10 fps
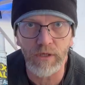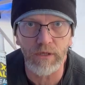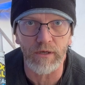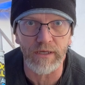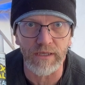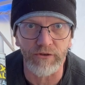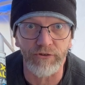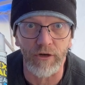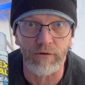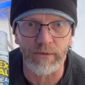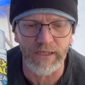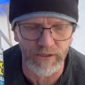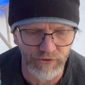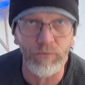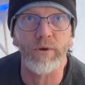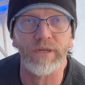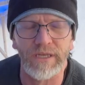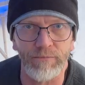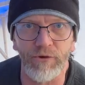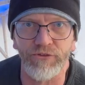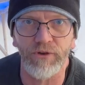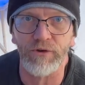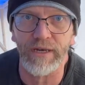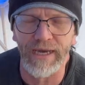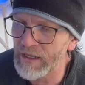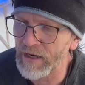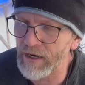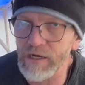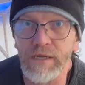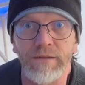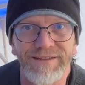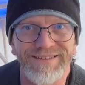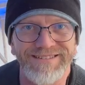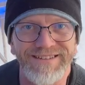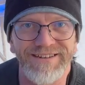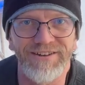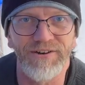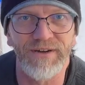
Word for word: gonna go ahead and get started because we're gonna get more snow tonight. All right, let's go.